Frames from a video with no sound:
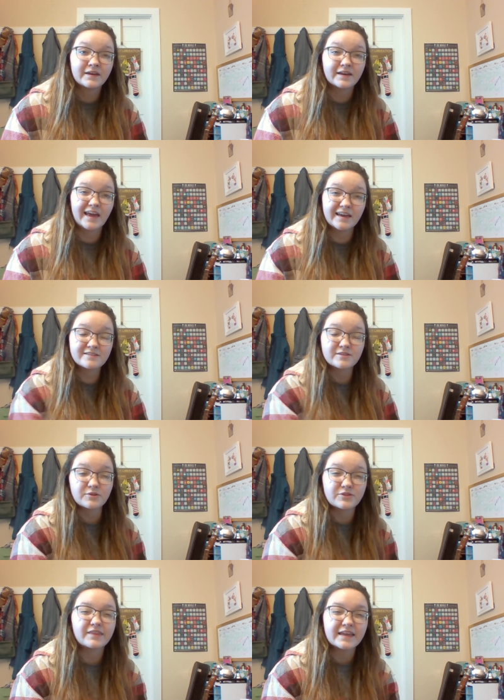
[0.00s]
Okay, so
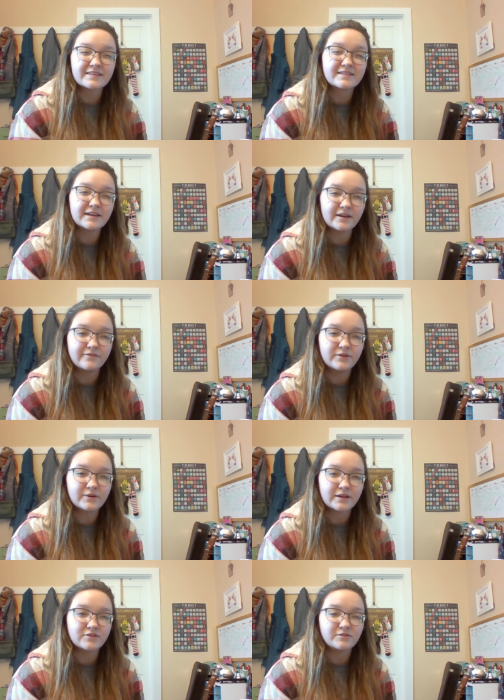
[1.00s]
let's see if you
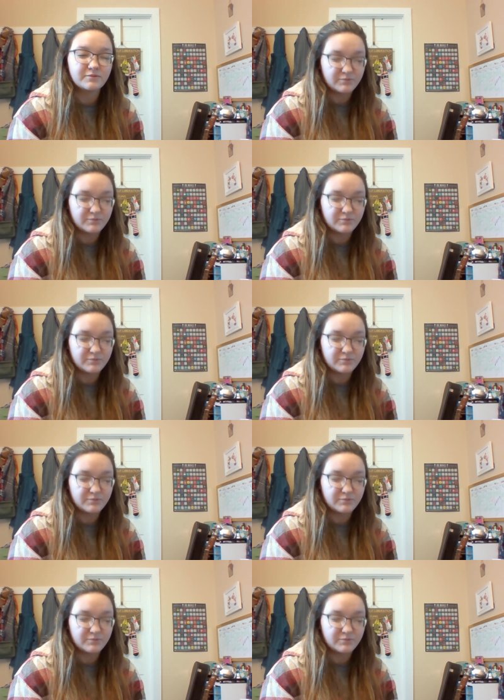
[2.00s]
can